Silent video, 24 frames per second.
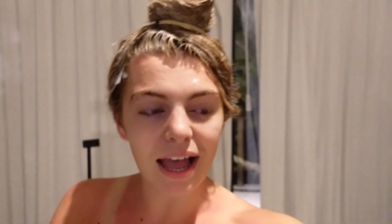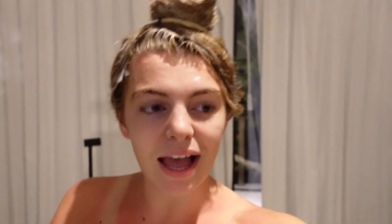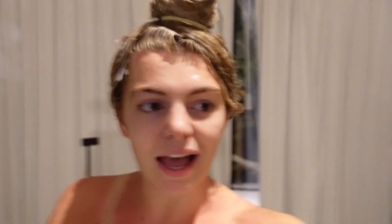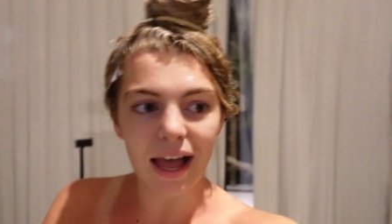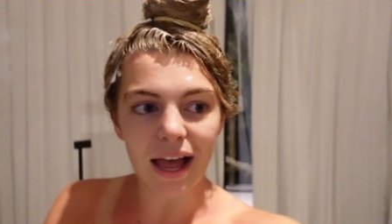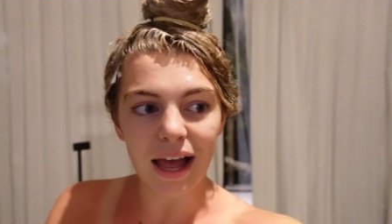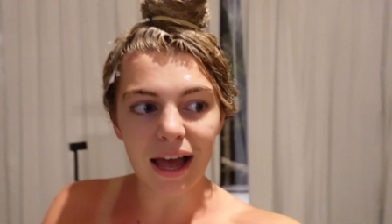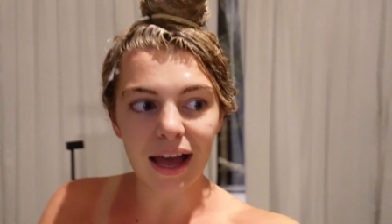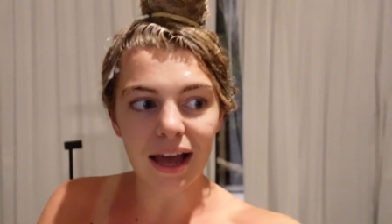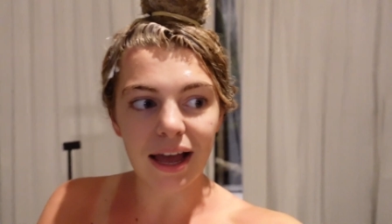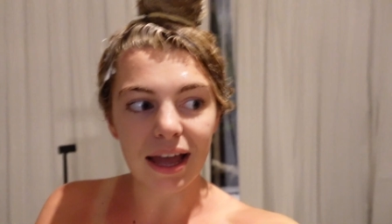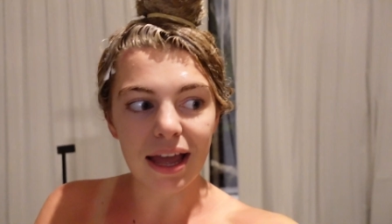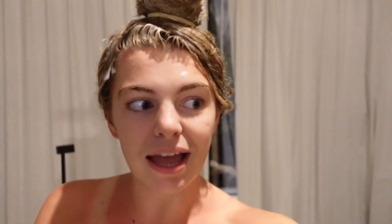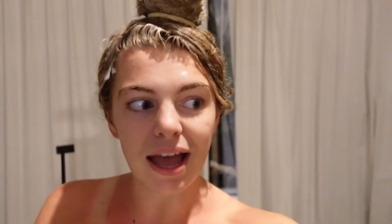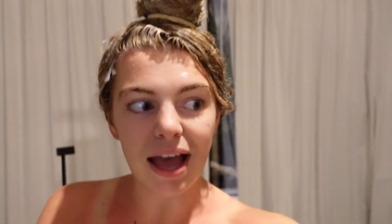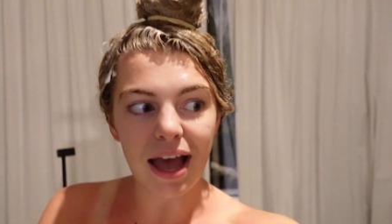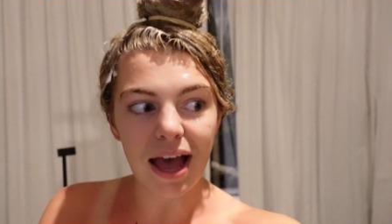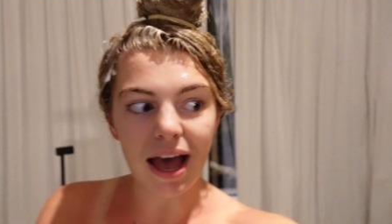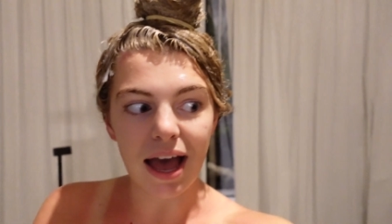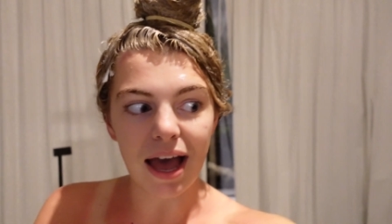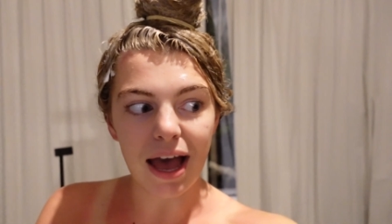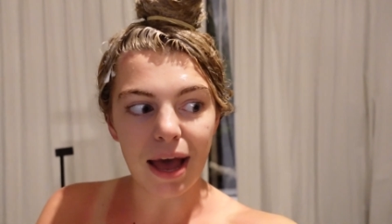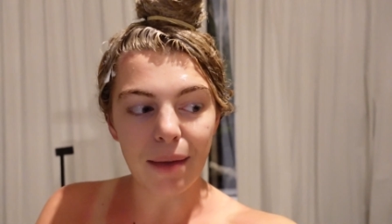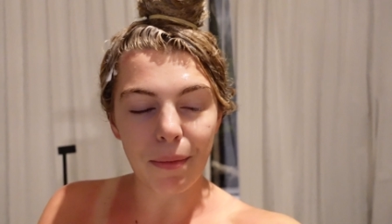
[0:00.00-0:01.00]
I
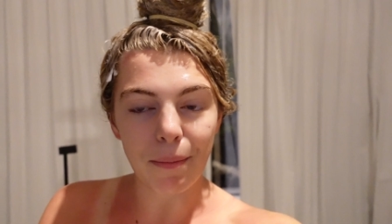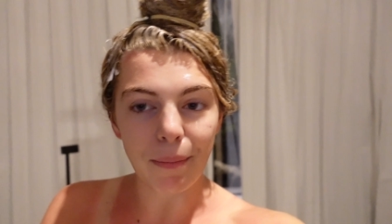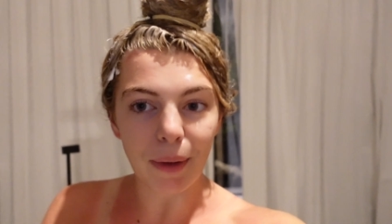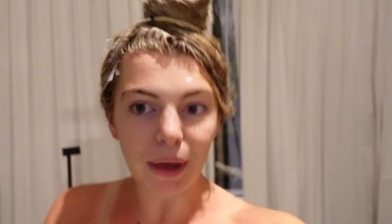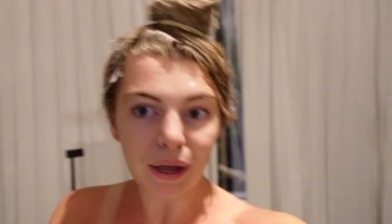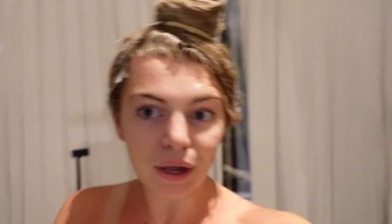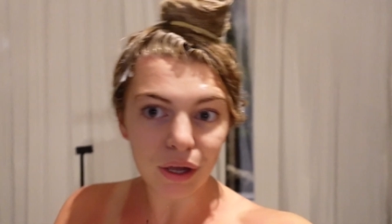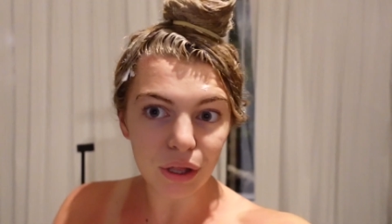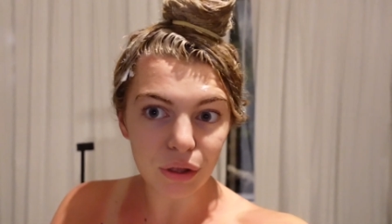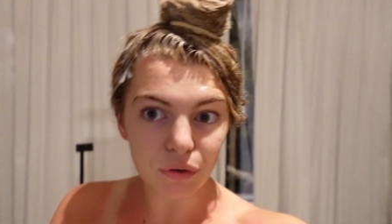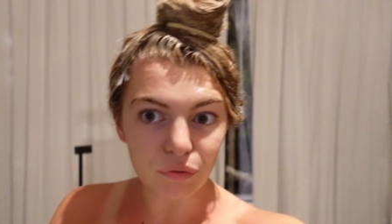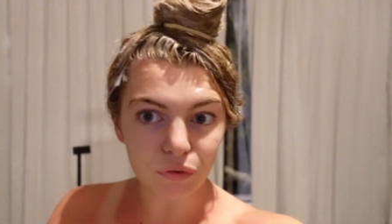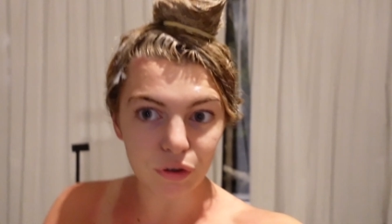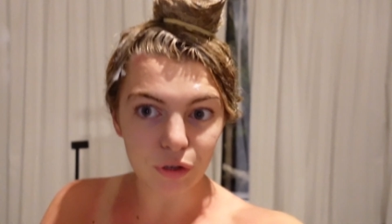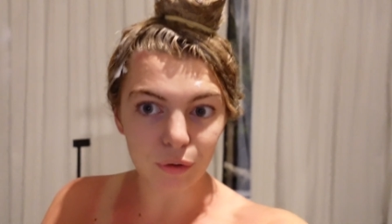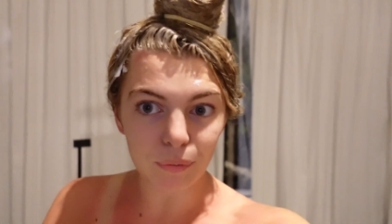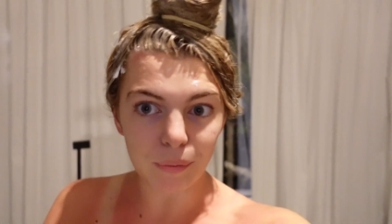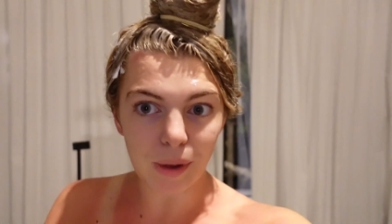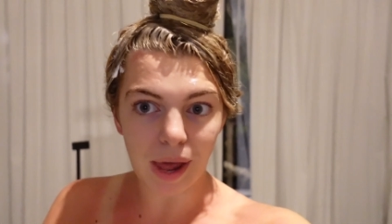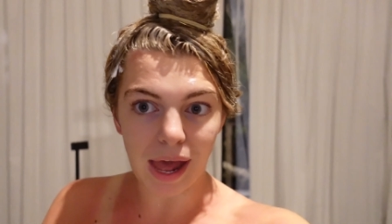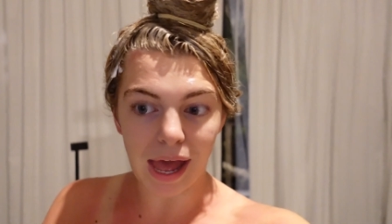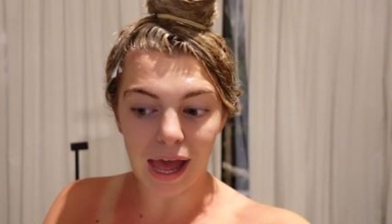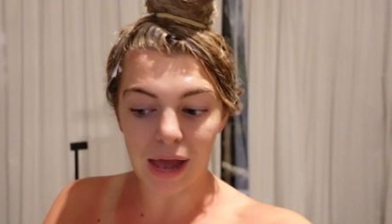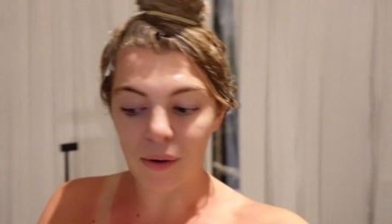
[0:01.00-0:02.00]
am back at the room
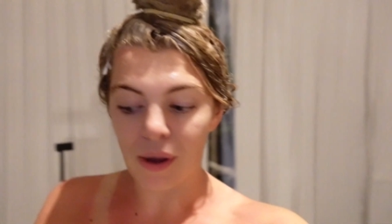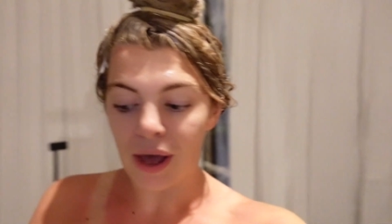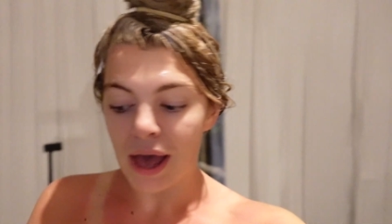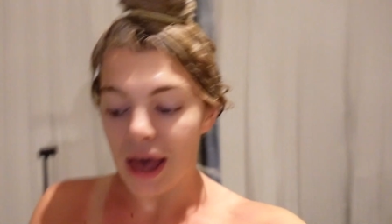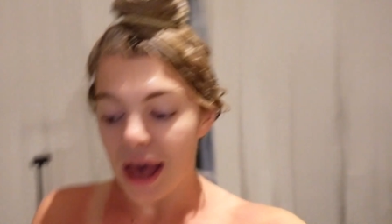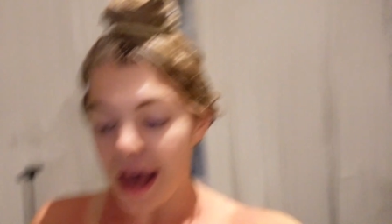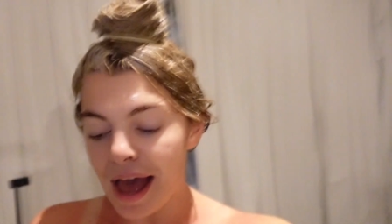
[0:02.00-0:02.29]
now